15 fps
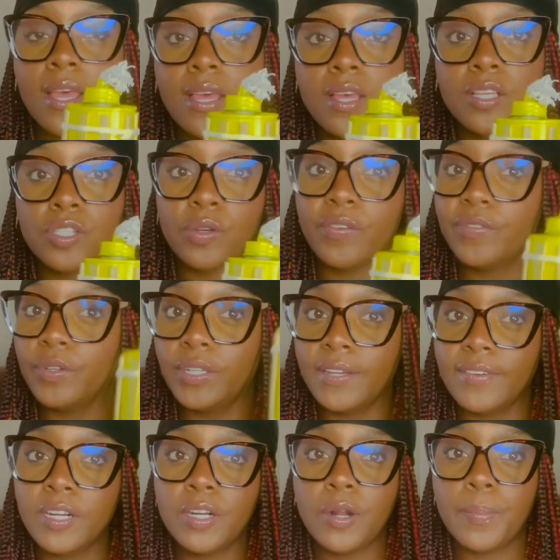So if you
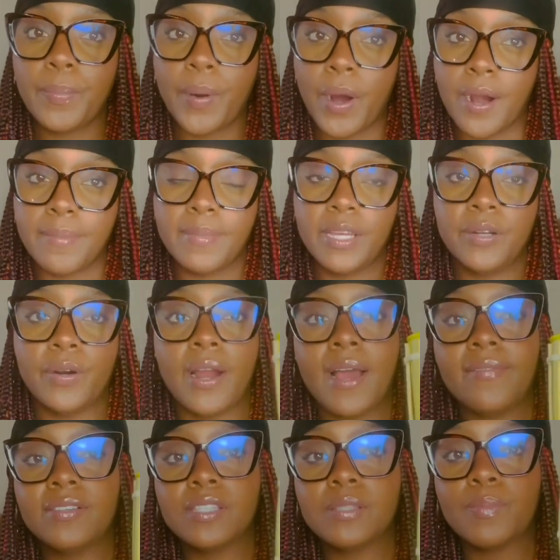live in an apartment or
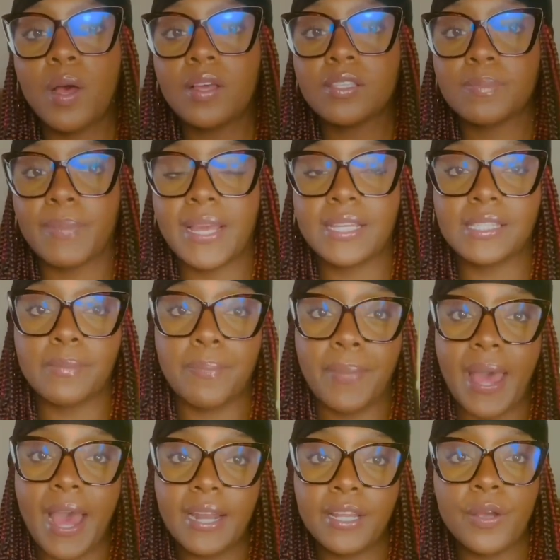have a small space, a
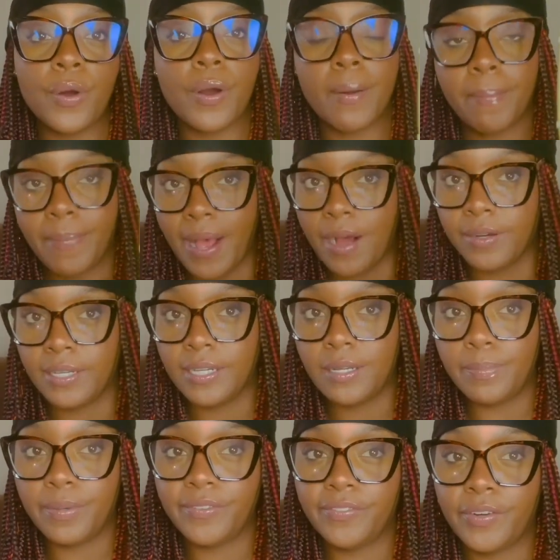patio or a balcony
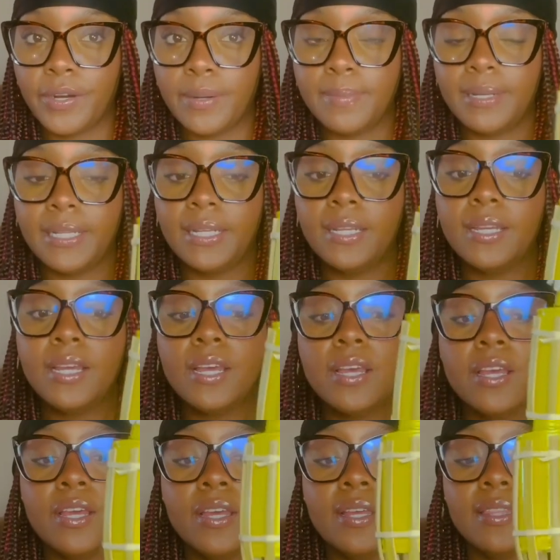preferably,
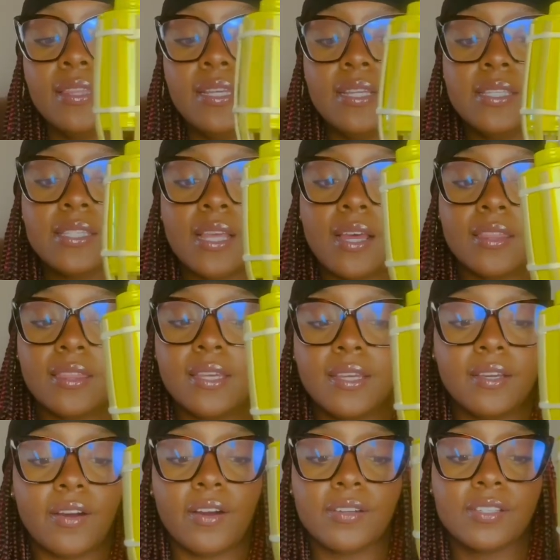these I
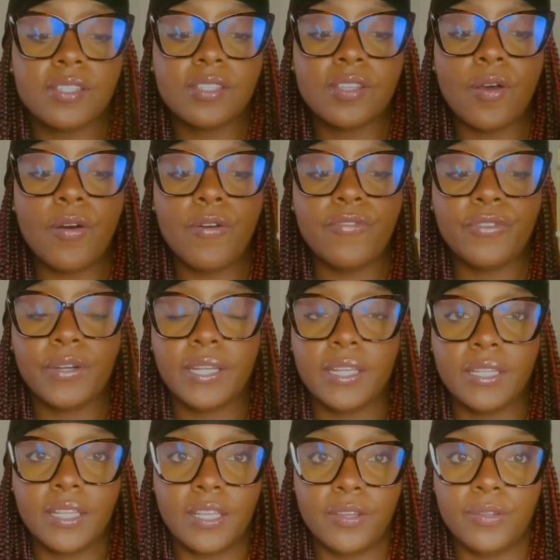think are so
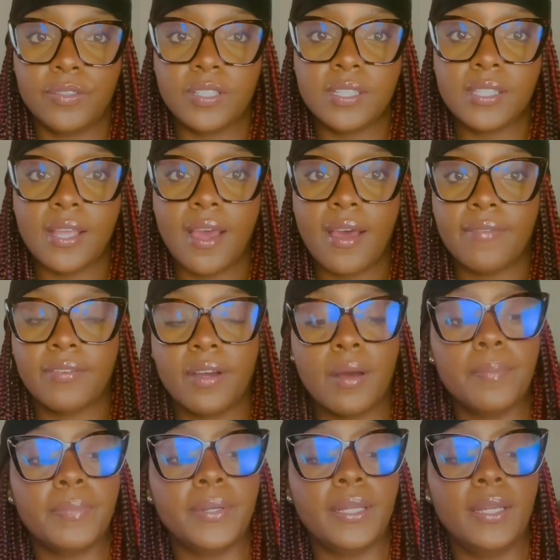freaking cute, just to have
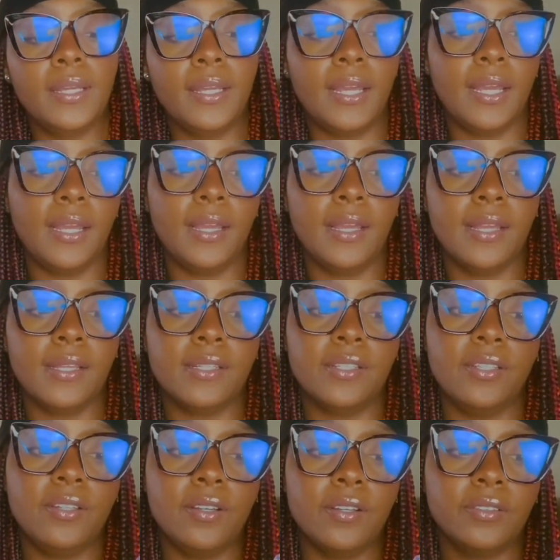company and,
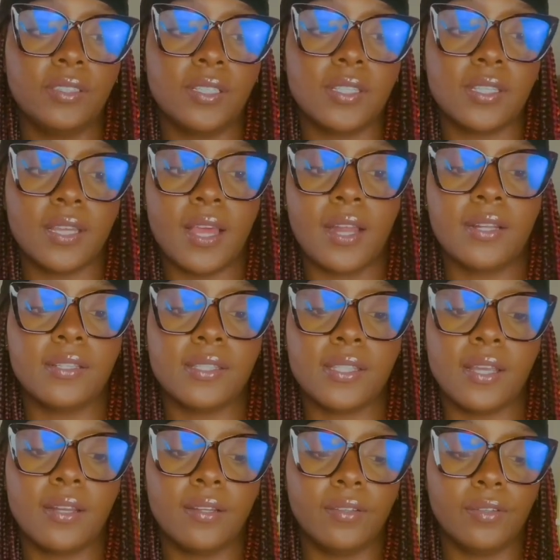you know, just to kind of
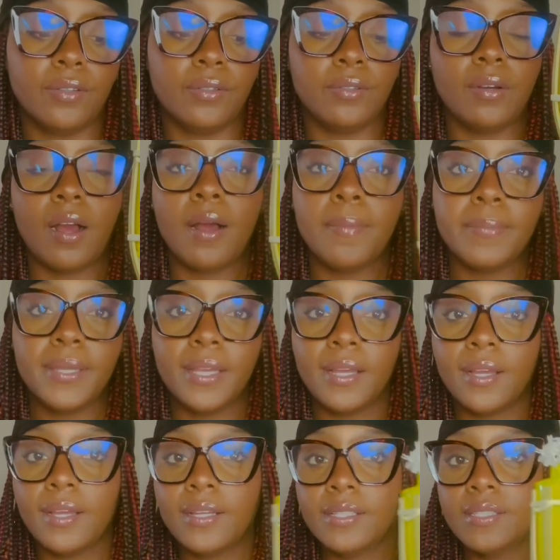set a little
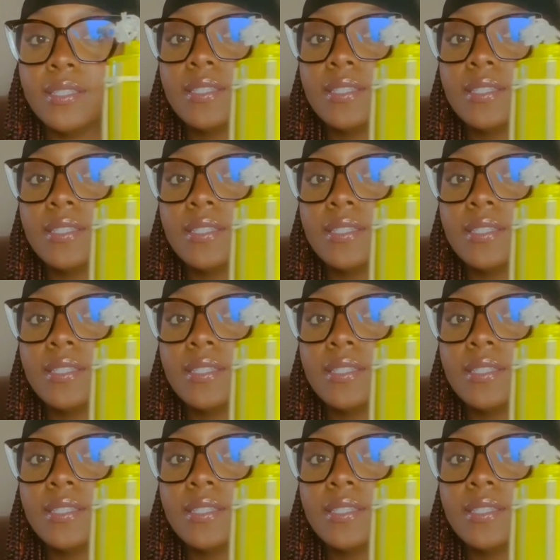ambiance.